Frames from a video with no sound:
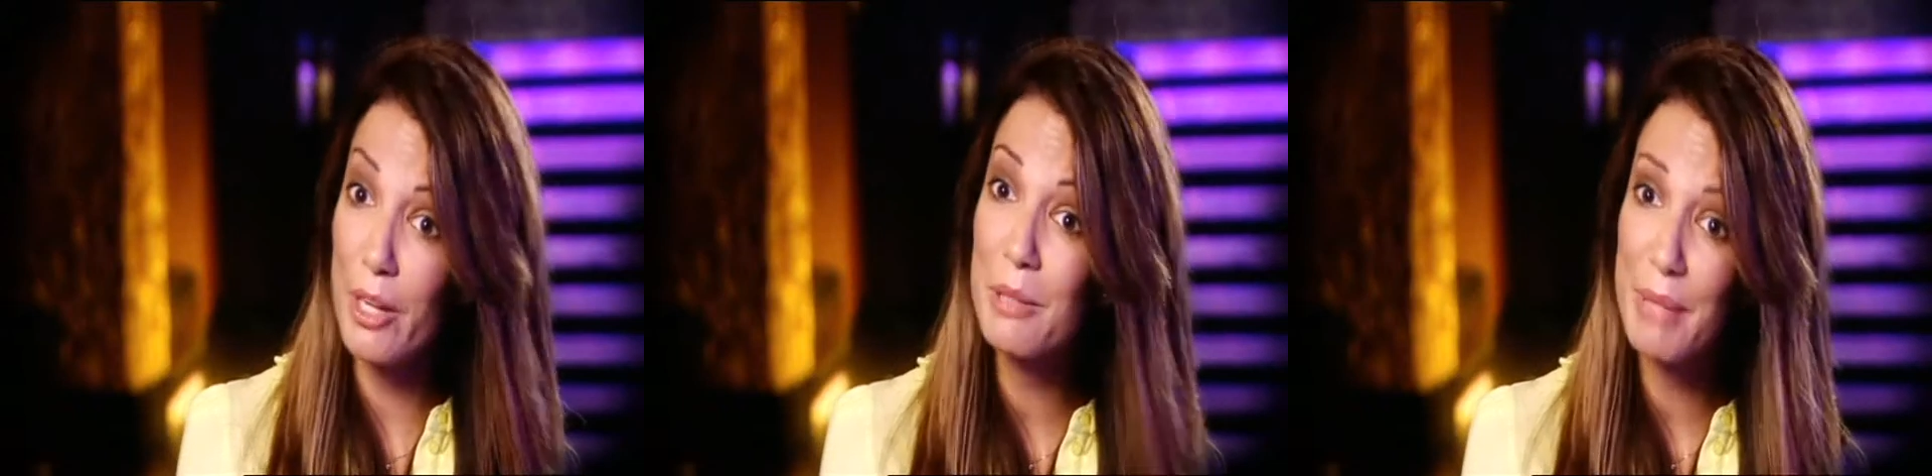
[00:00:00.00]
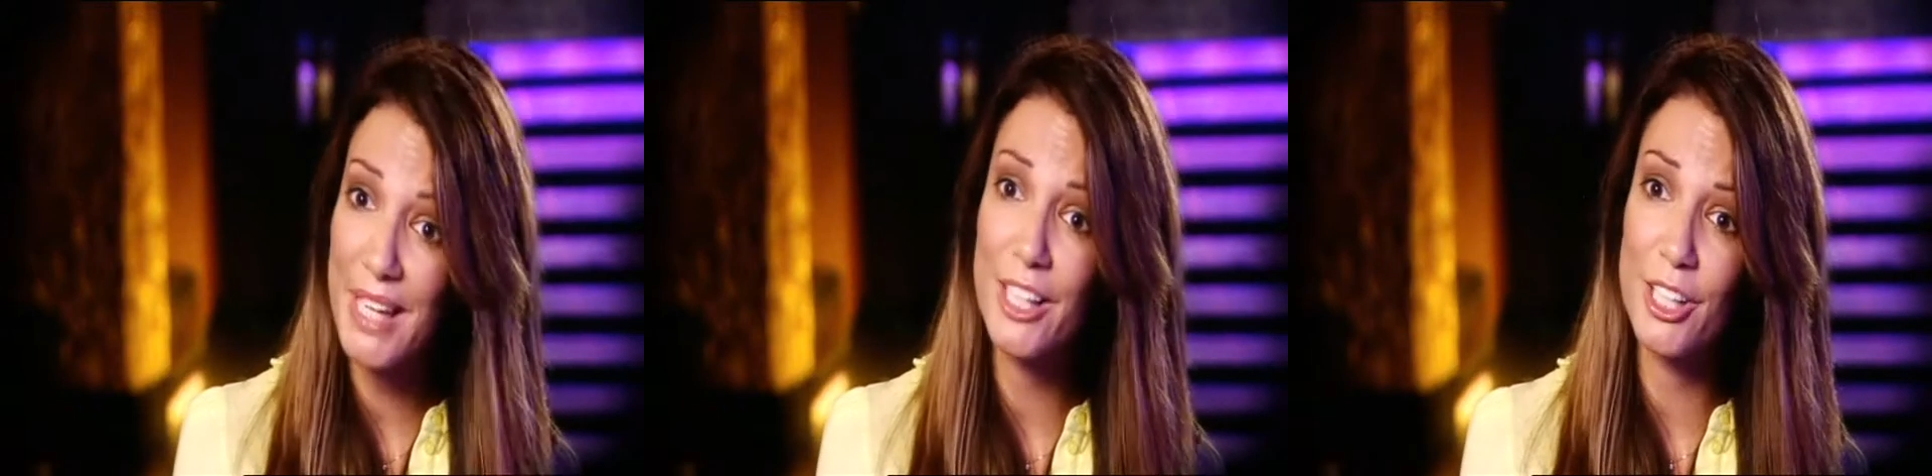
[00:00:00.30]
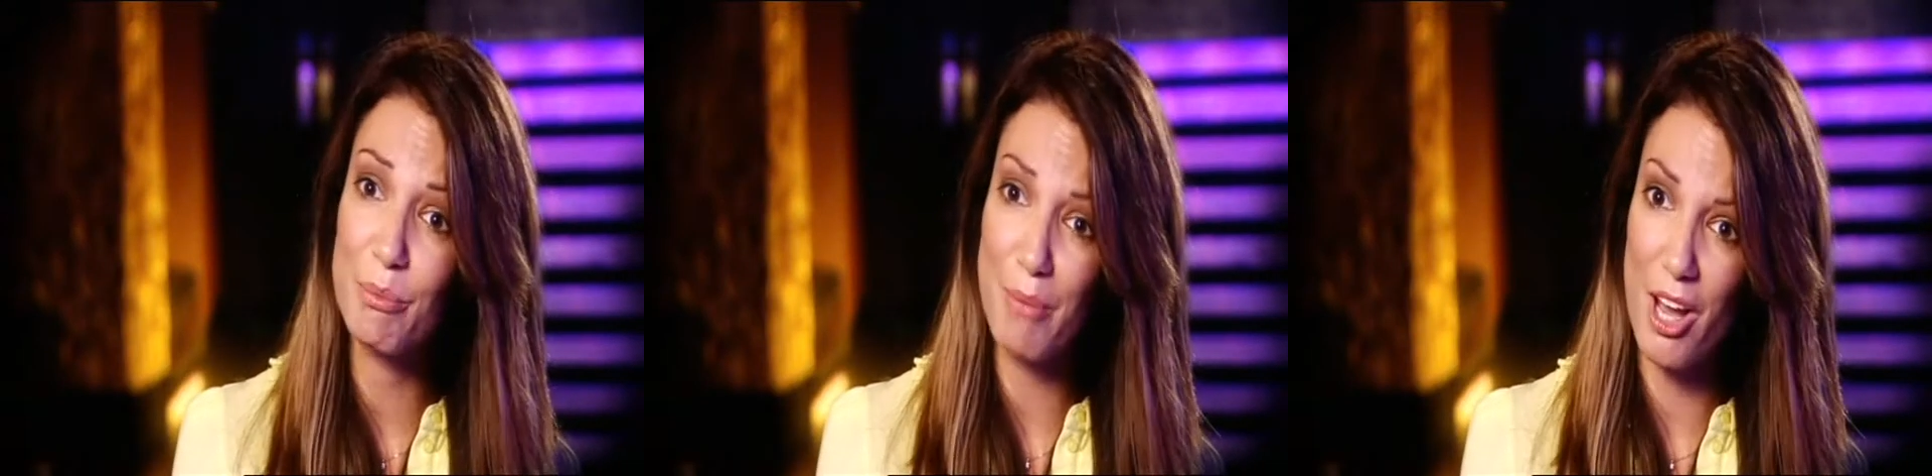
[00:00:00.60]
won't be a
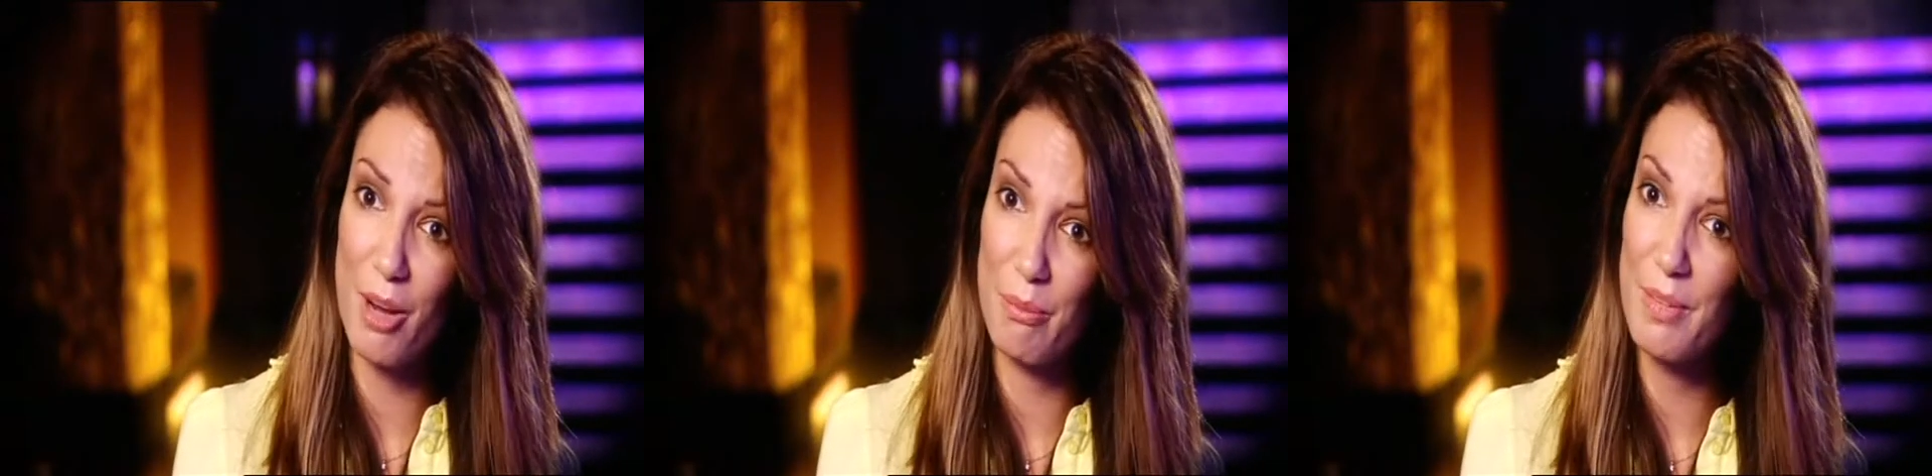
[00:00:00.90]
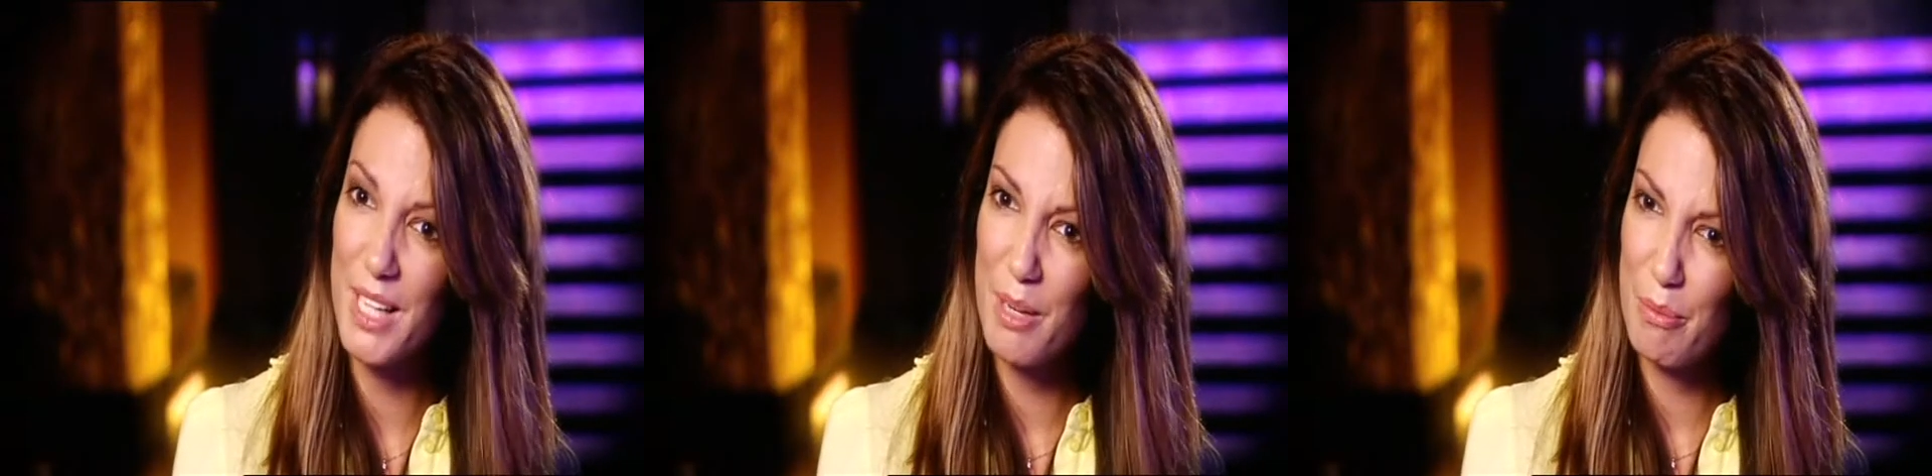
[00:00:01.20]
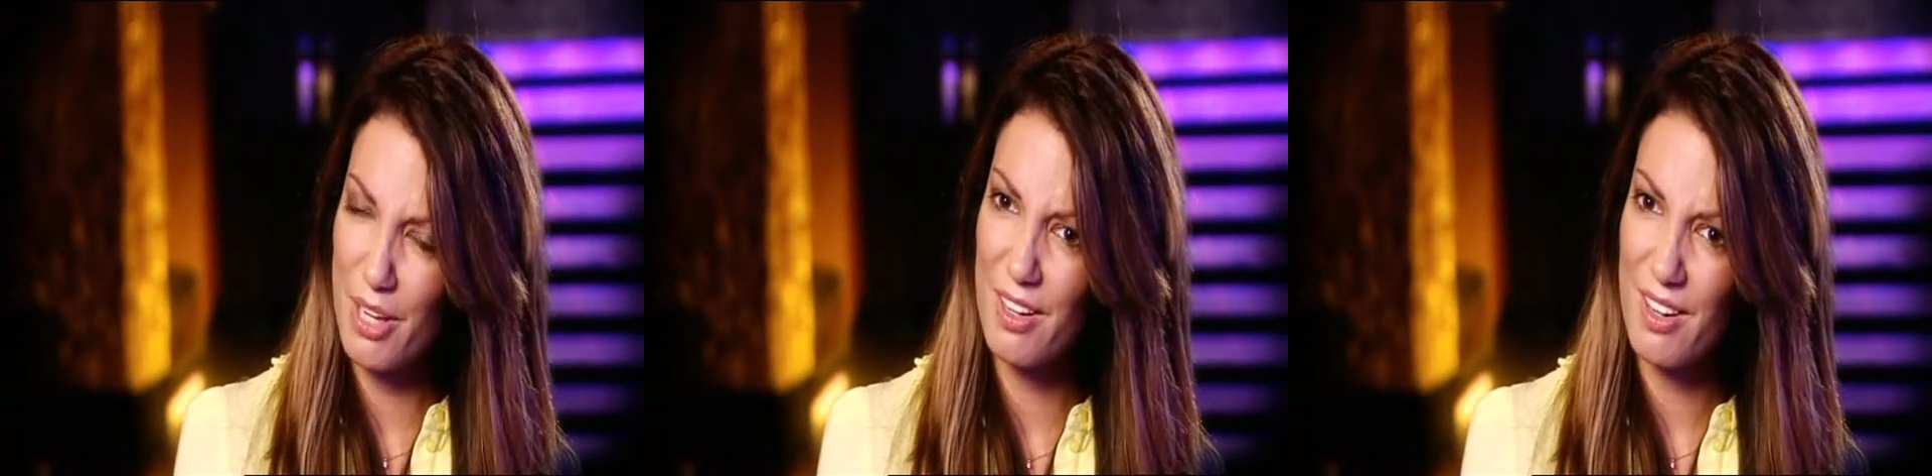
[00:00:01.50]
good mum,
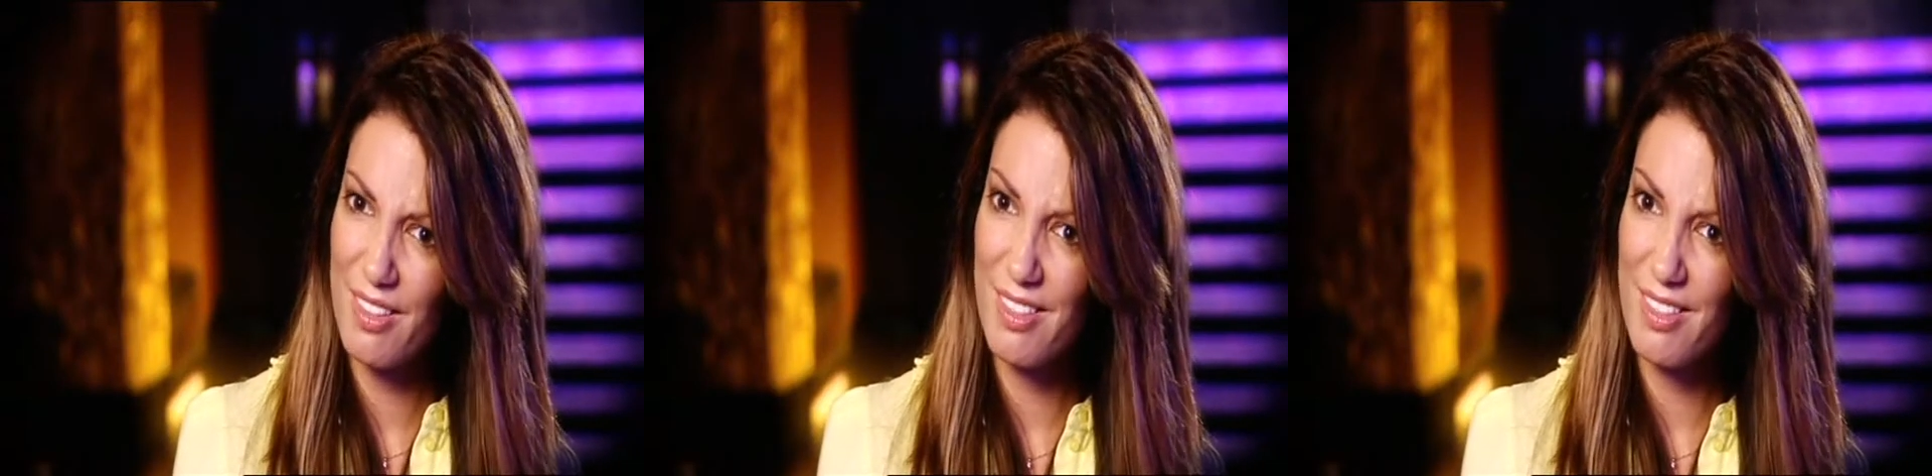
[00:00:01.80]
but